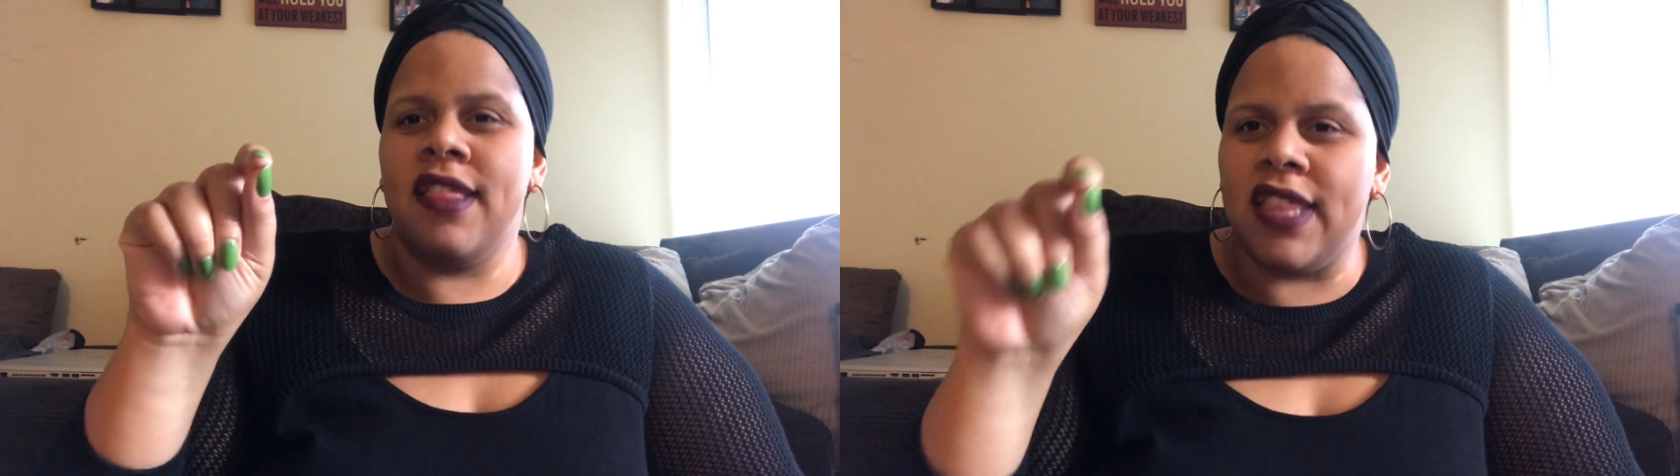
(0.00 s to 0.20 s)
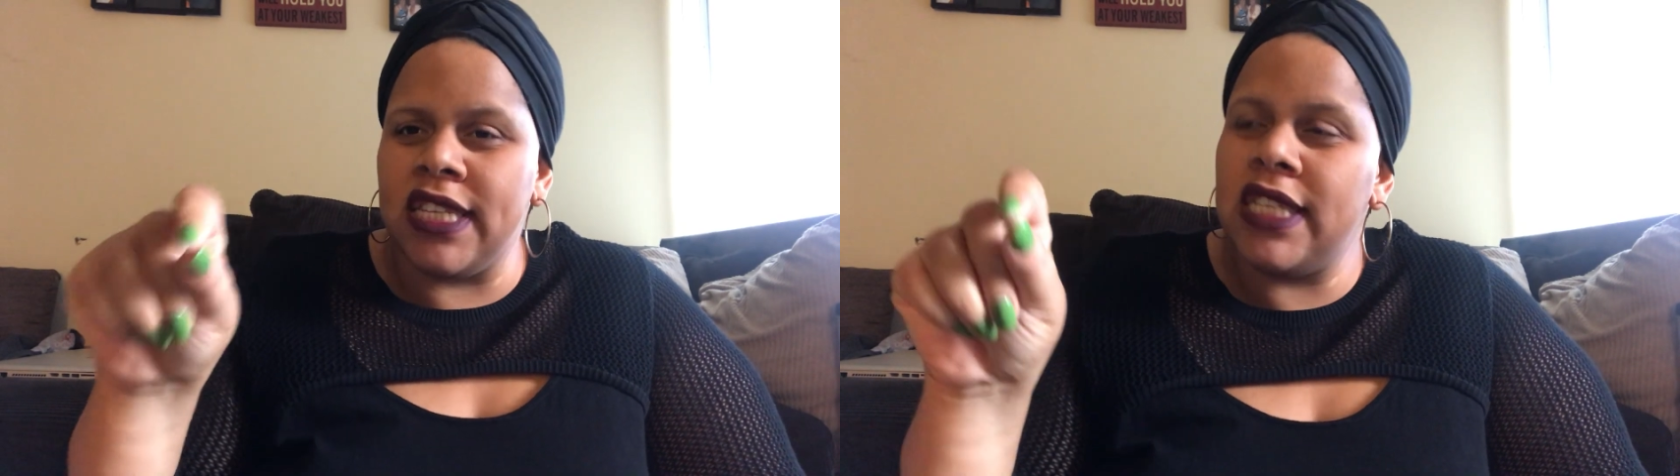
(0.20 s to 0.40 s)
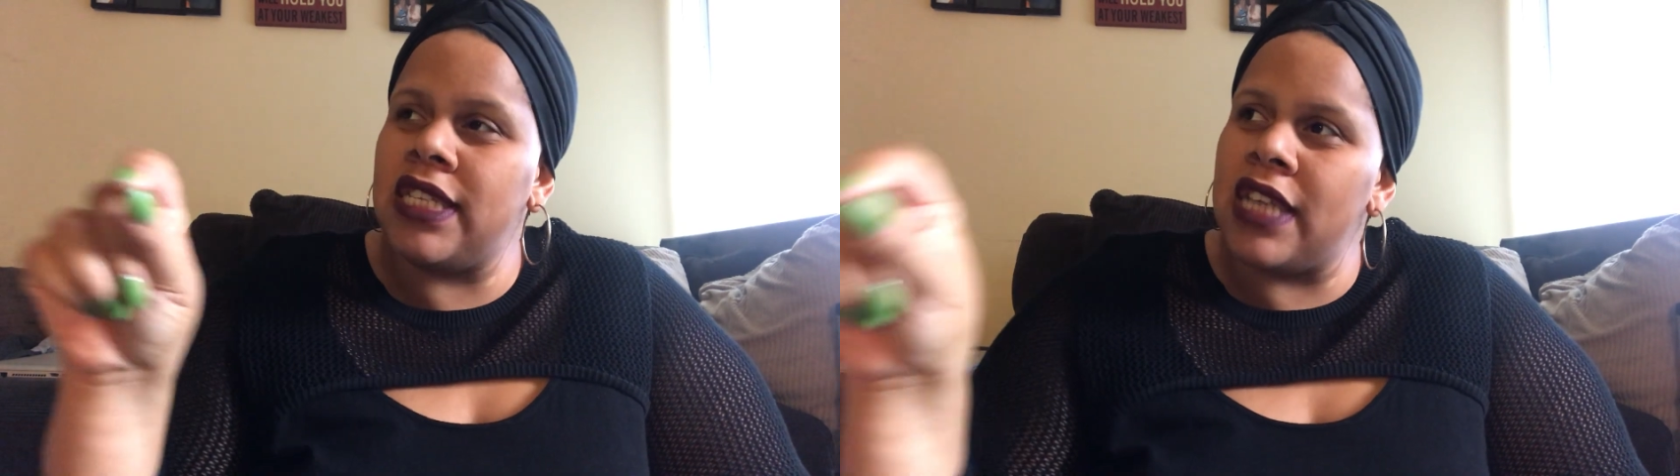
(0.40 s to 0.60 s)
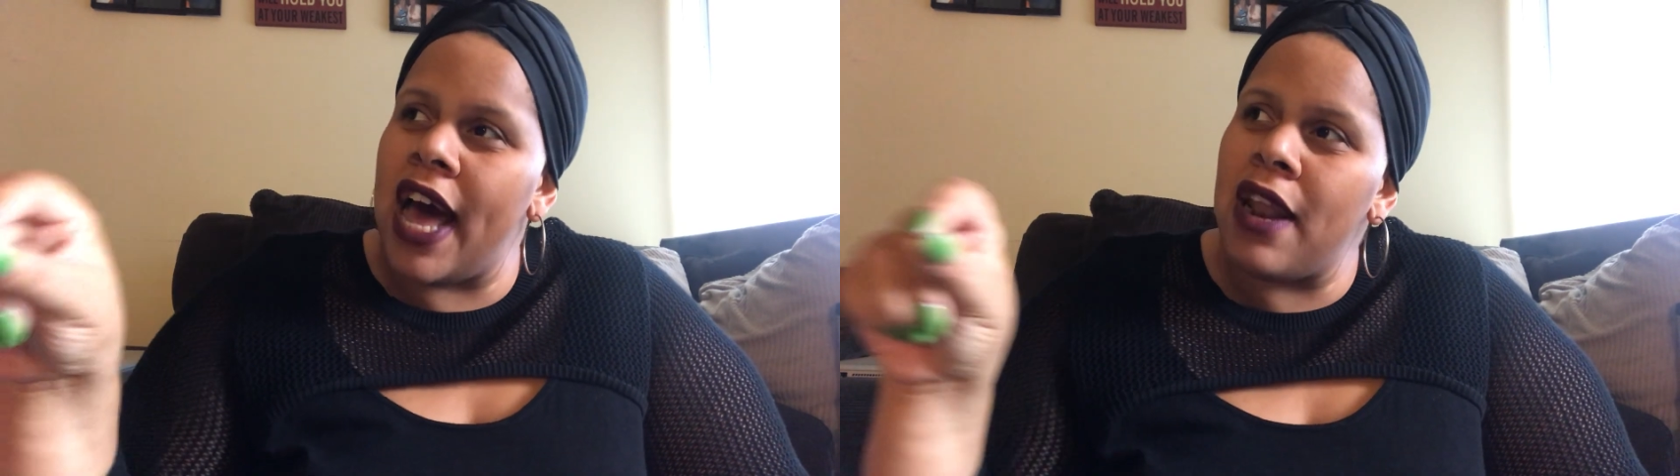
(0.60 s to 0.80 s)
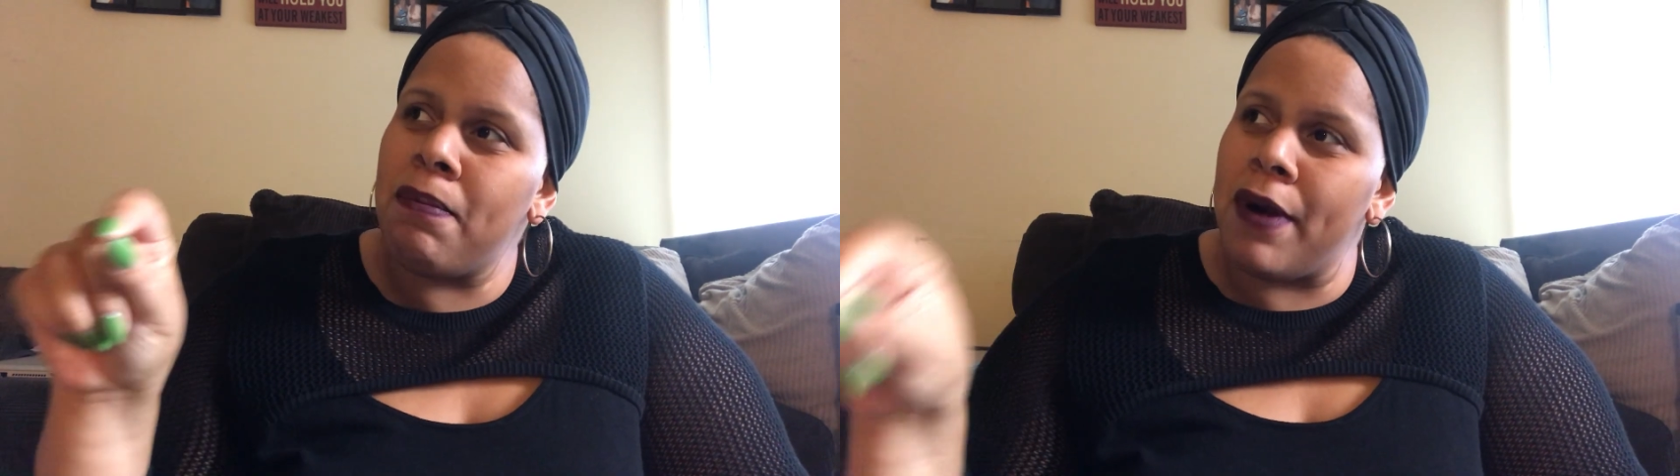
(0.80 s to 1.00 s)
this is
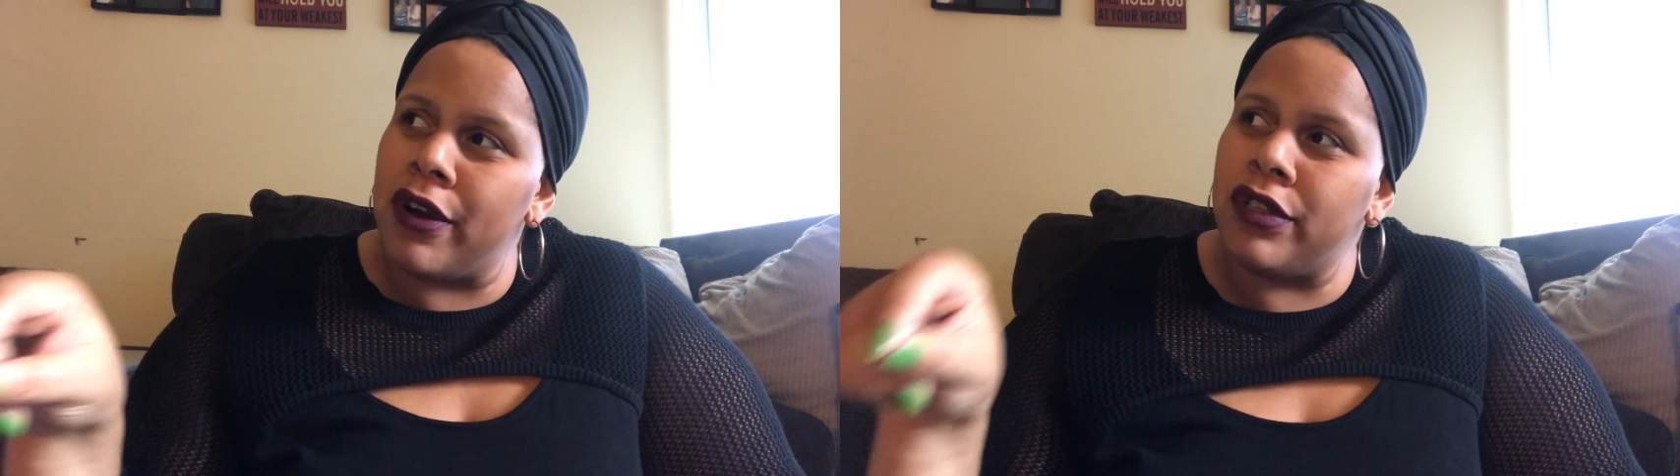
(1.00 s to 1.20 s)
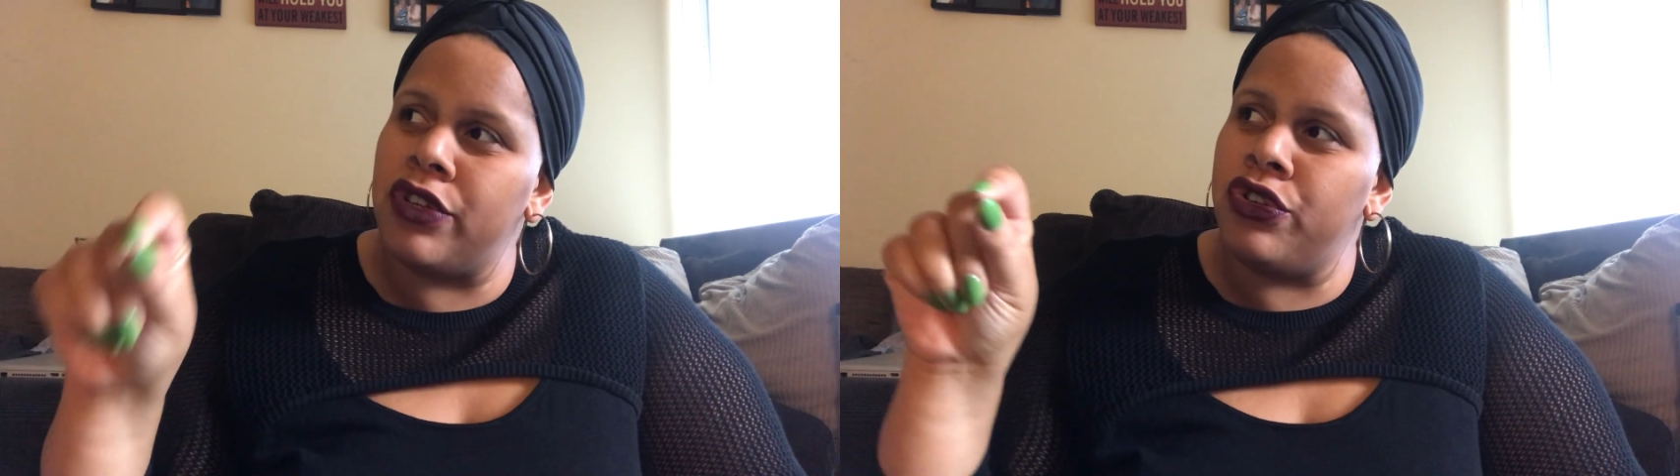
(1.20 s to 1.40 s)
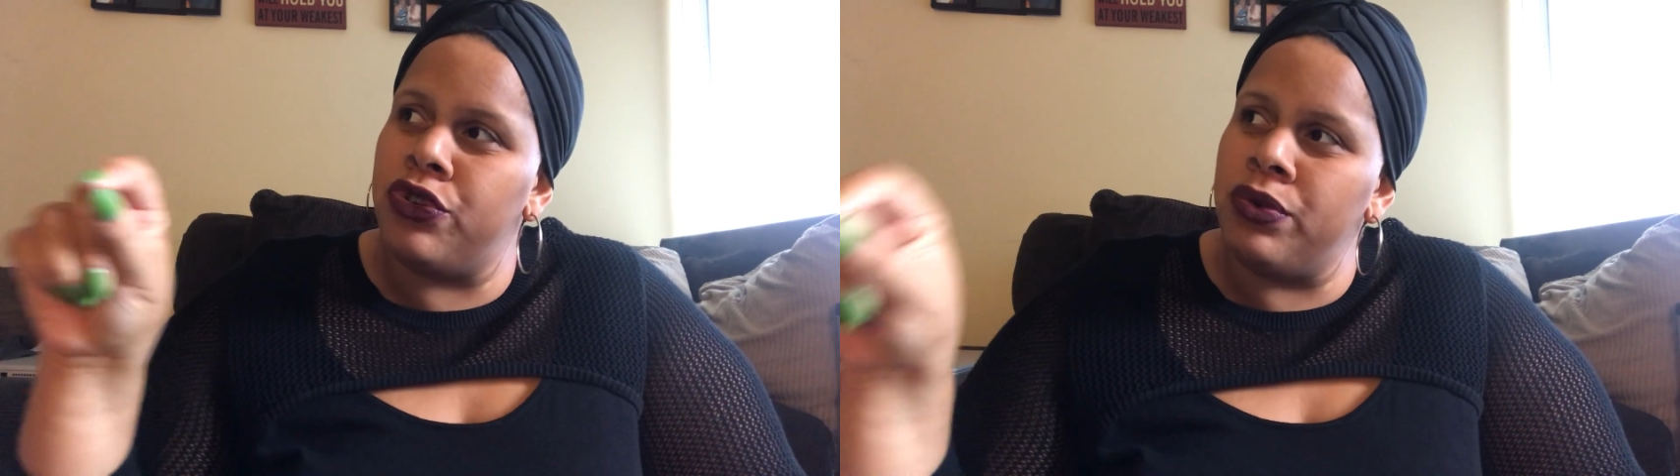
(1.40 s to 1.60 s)
not a person you